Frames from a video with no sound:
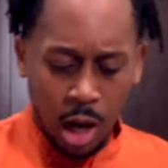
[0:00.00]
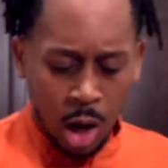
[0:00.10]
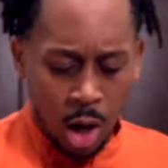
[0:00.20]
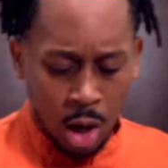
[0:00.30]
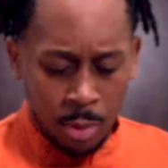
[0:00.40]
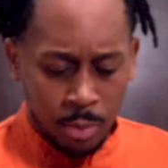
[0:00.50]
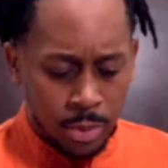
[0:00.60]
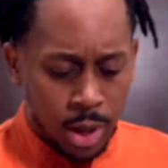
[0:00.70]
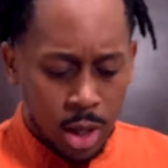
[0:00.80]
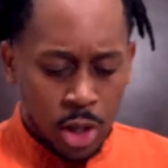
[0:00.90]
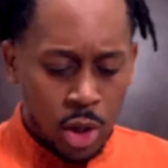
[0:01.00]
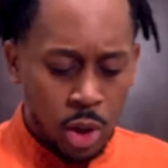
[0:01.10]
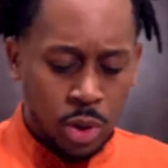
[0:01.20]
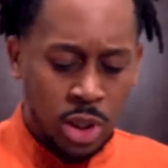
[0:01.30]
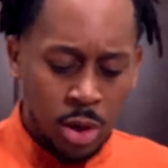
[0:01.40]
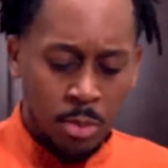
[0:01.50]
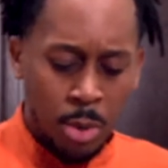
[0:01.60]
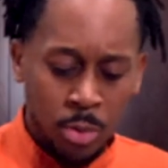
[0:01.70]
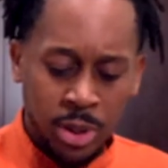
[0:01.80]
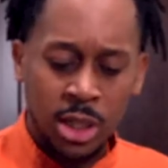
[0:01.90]
you know, certain
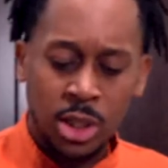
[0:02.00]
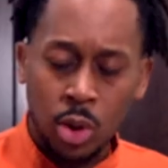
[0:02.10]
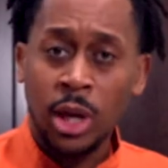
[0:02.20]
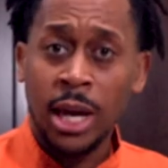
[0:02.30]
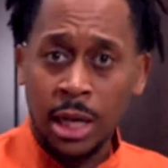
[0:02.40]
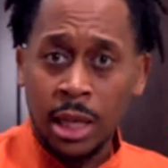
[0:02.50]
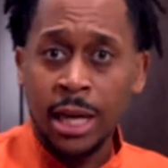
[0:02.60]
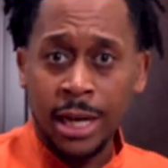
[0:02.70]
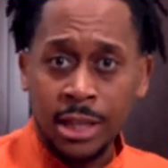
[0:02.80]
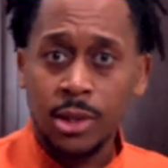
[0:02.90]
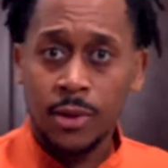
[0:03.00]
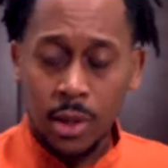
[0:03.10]
moments it's okay to let it